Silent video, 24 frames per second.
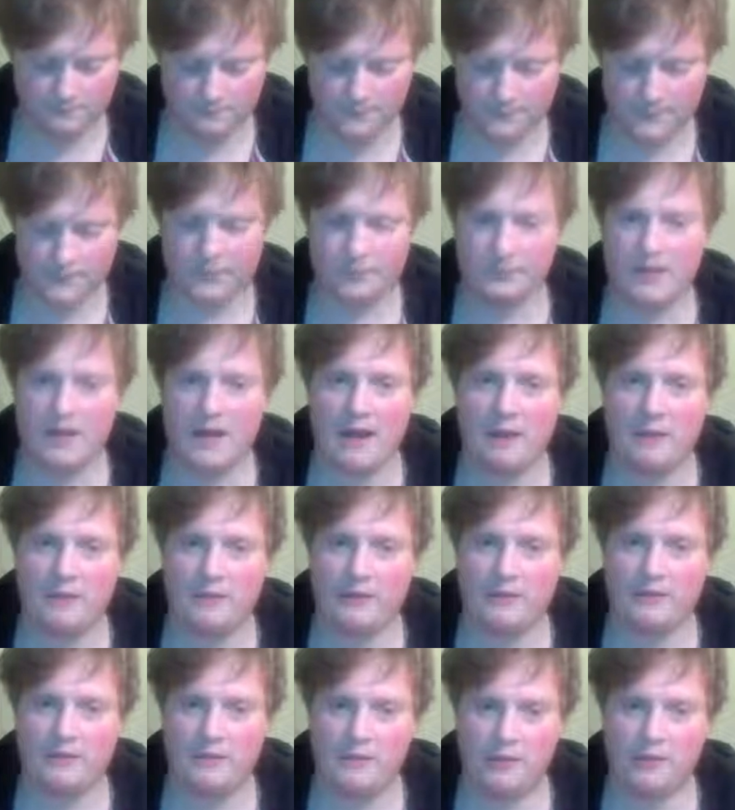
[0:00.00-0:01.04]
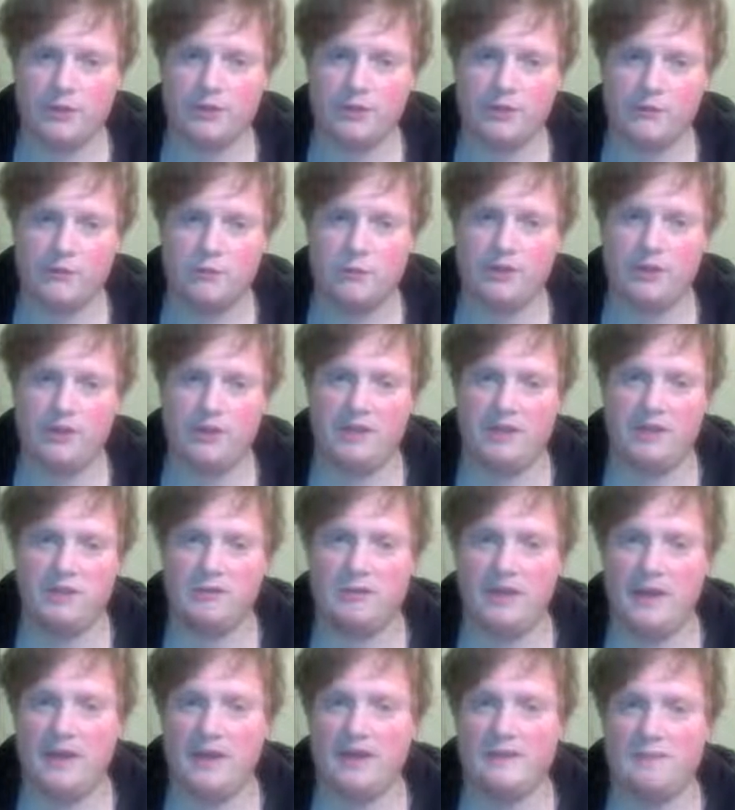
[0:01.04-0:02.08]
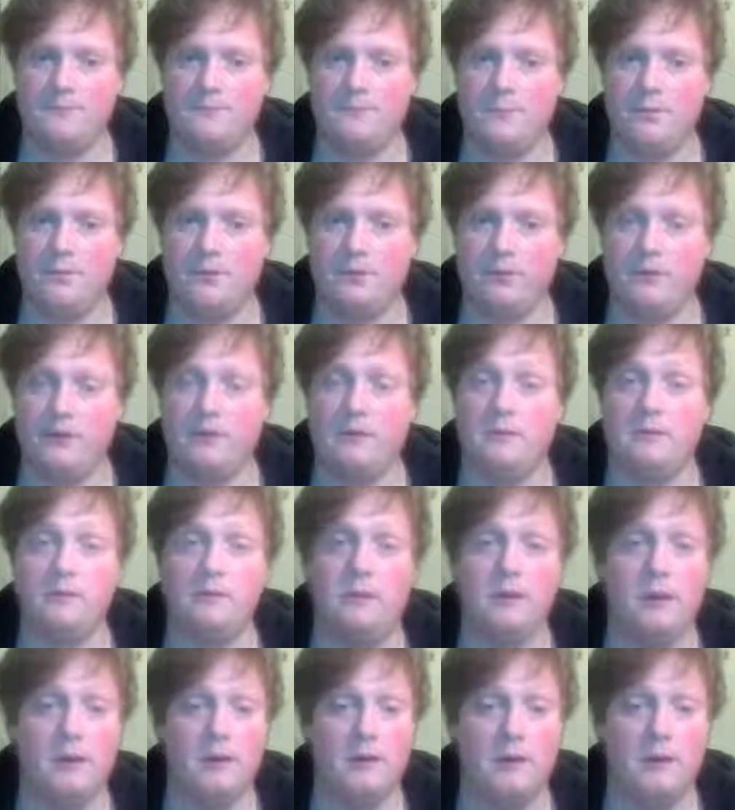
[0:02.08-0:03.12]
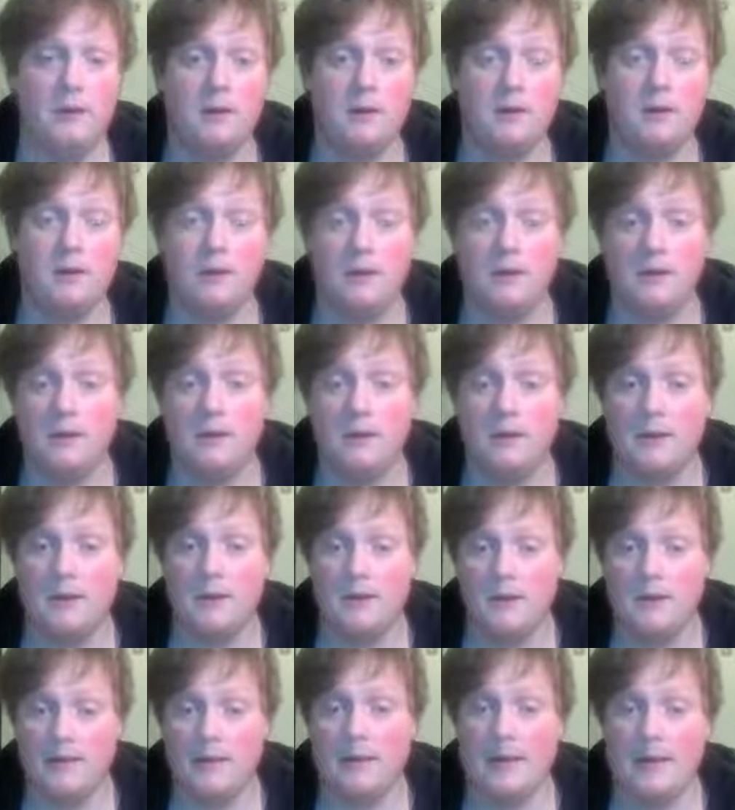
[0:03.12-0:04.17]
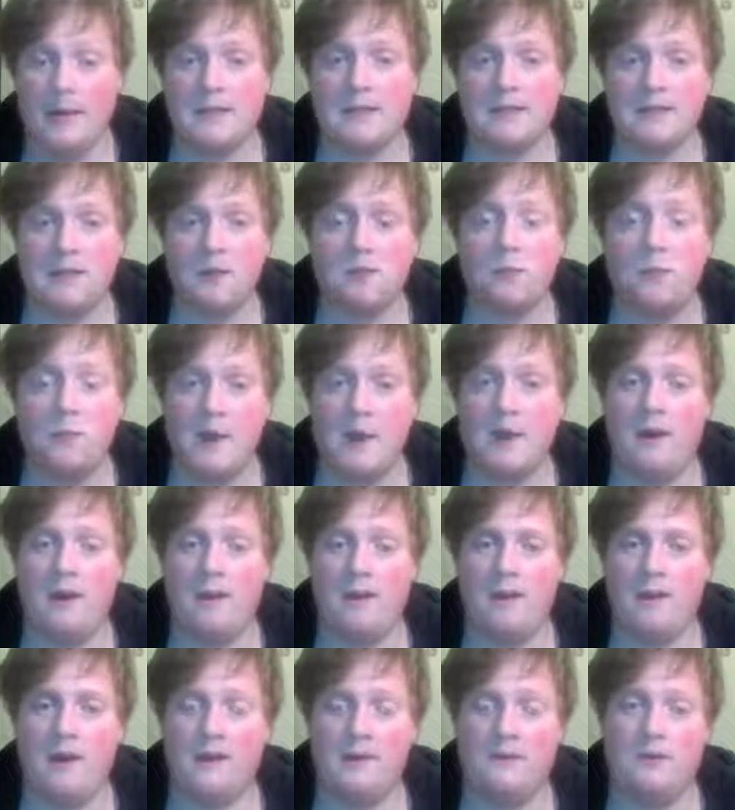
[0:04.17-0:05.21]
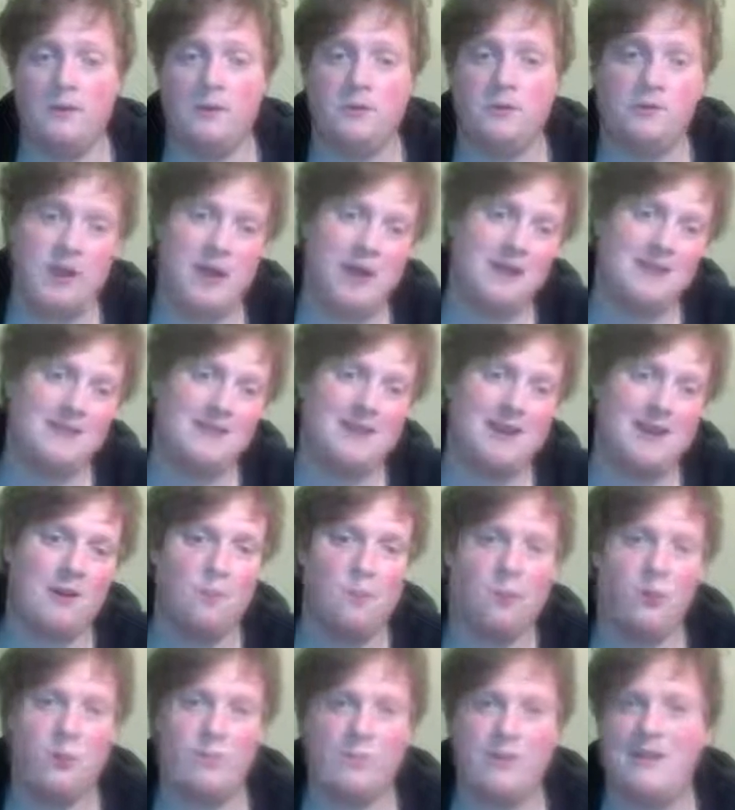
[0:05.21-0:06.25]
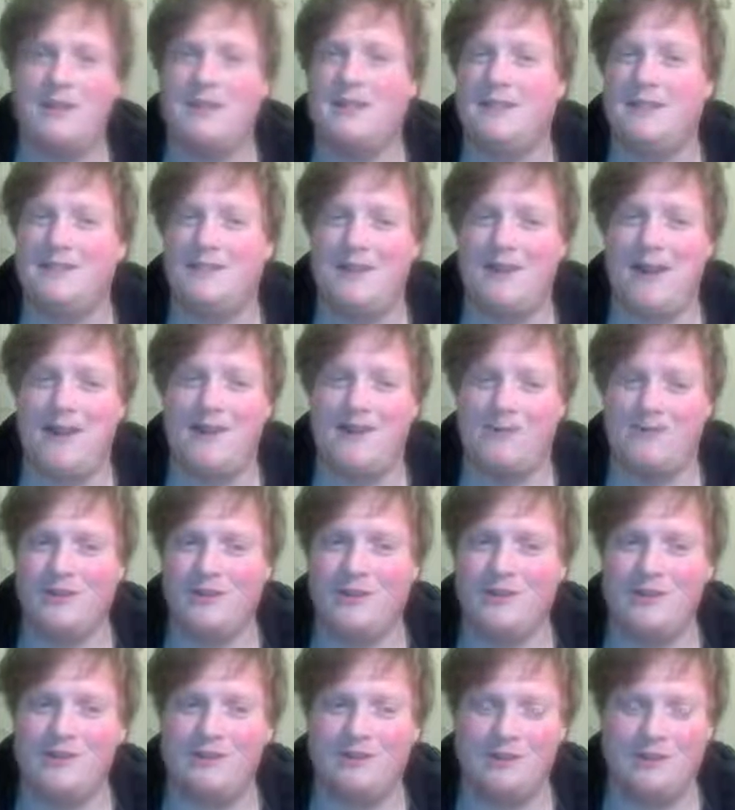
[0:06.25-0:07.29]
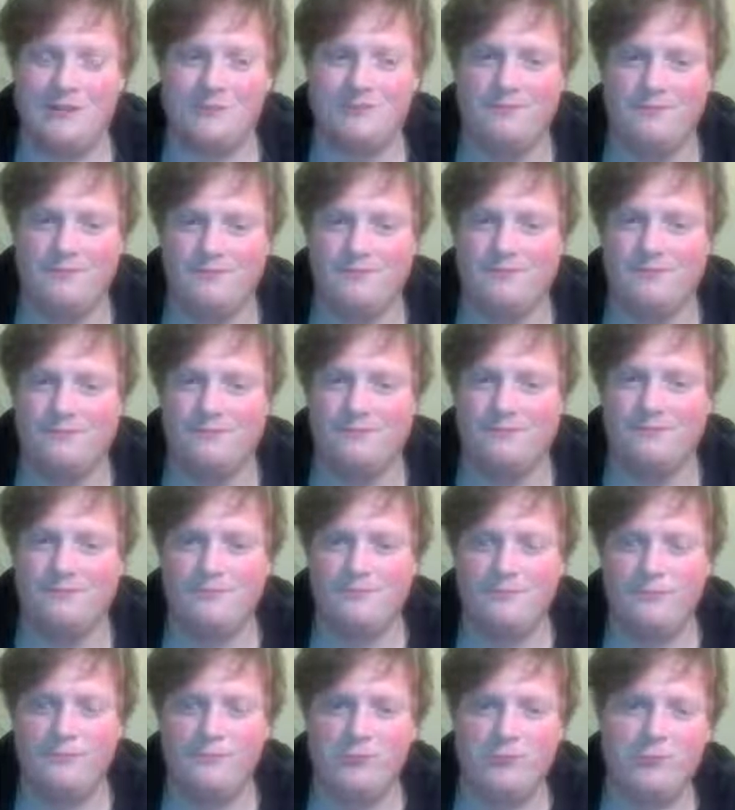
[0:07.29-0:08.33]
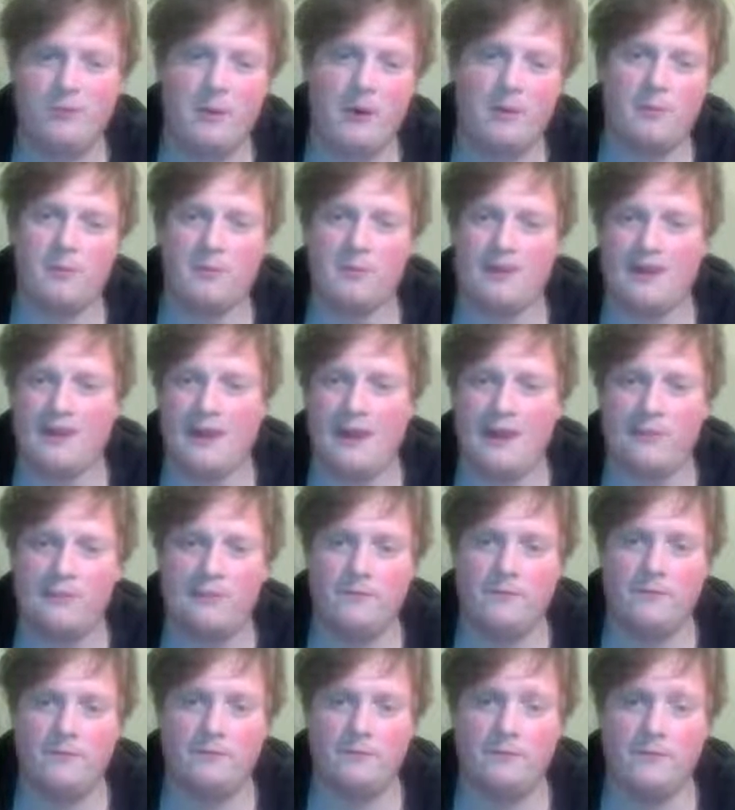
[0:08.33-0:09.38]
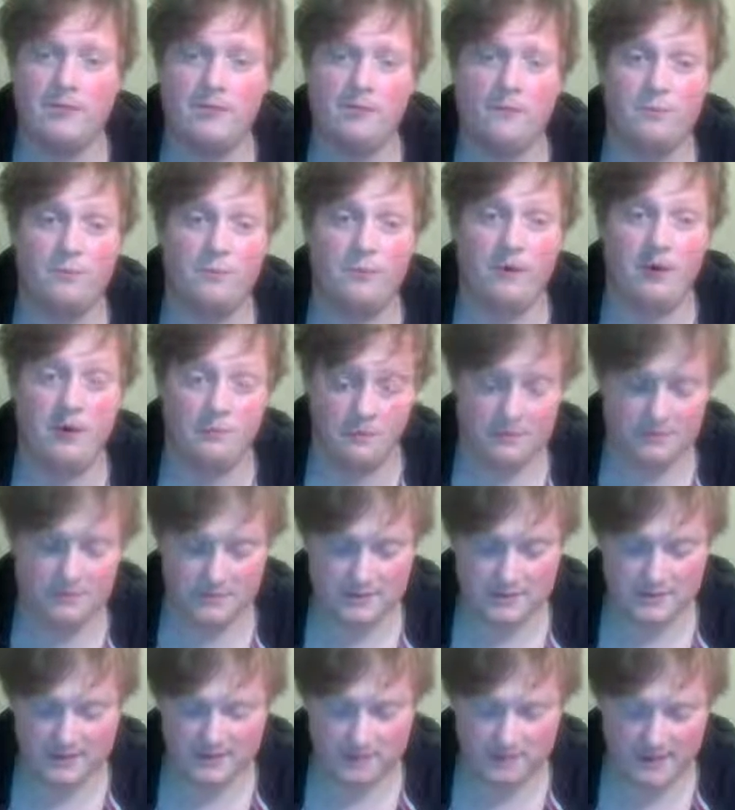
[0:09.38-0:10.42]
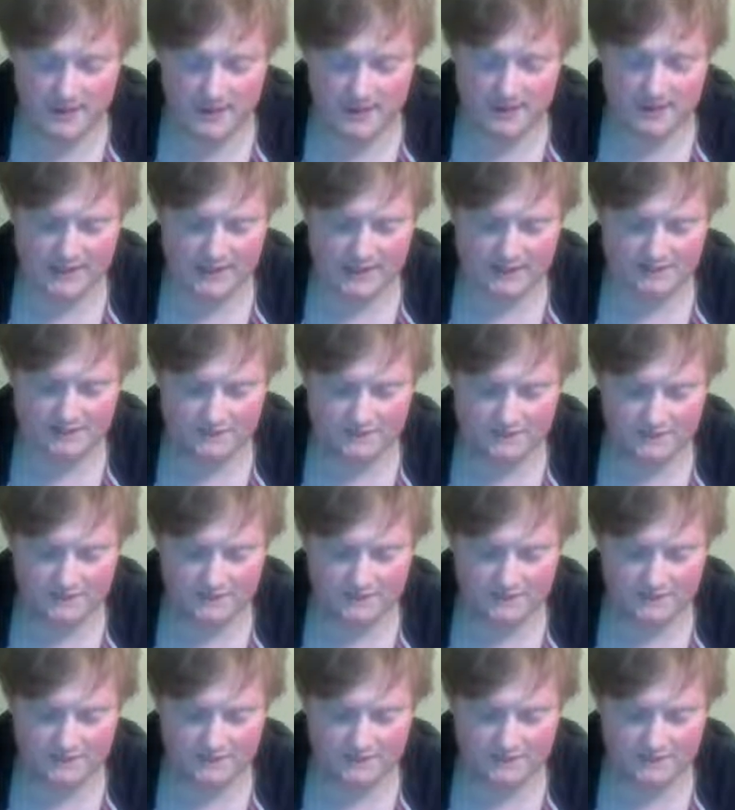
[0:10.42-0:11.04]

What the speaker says: So now he doesn't want that trade. So he is aware that if he trades down more pieces now, he's gonna probably have some problems defending.